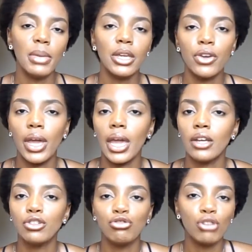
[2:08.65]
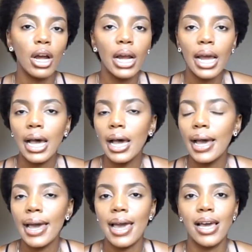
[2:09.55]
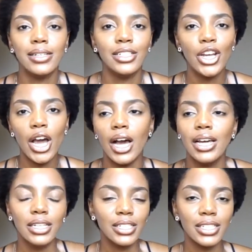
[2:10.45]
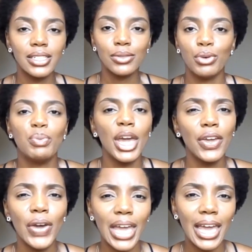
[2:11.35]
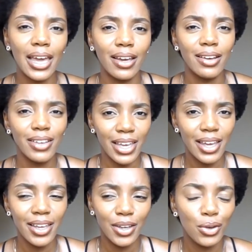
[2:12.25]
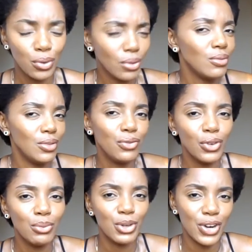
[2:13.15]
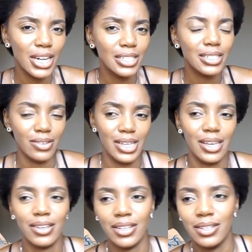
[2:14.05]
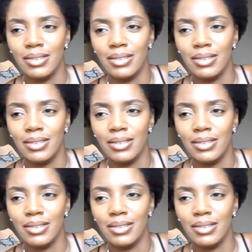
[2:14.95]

make your hair stronger, and yeah, just repair your hair. Okay, you feel me, right? Okay, good.